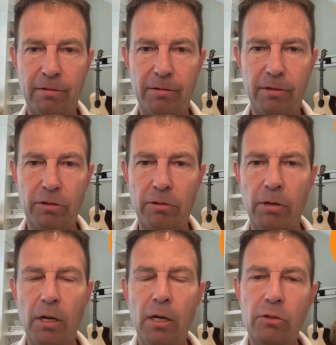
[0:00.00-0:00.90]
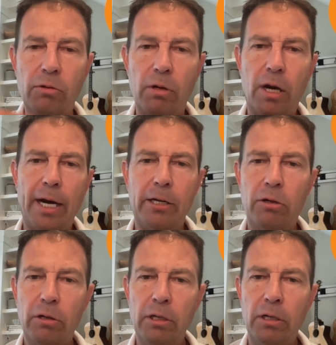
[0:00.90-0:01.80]
So I
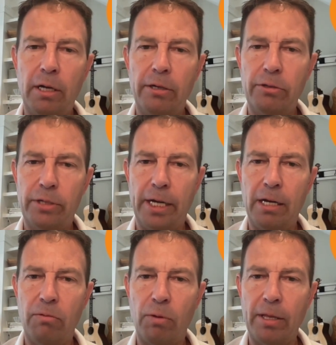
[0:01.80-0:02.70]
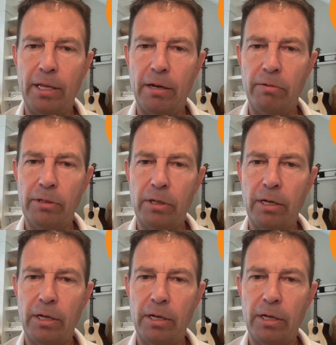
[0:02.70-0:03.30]
couldn't understand what that was,